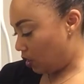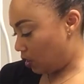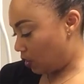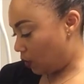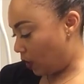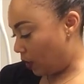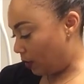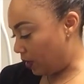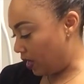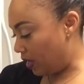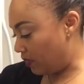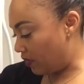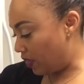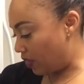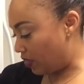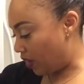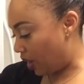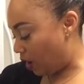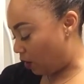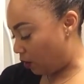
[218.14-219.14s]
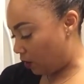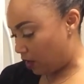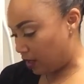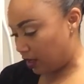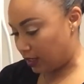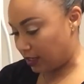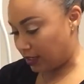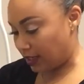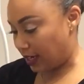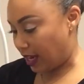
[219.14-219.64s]
So I believe that
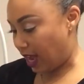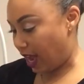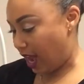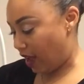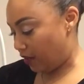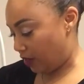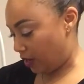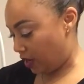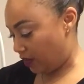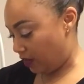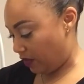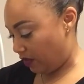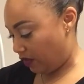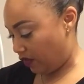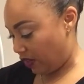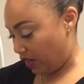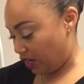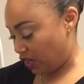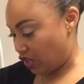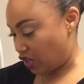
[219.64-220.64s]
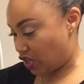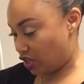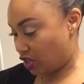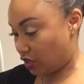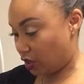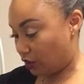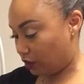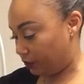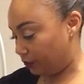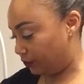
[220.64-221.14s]
was, and I haven't even finished,
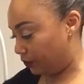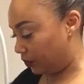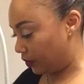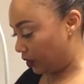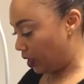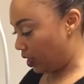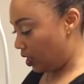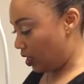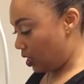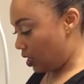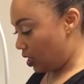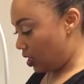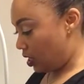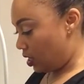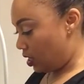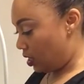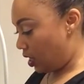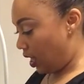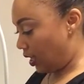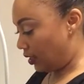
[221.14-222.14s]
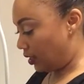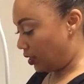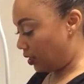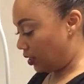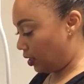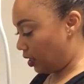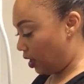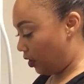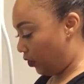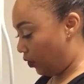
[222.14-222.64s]
so that's
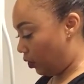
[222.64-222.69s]
enough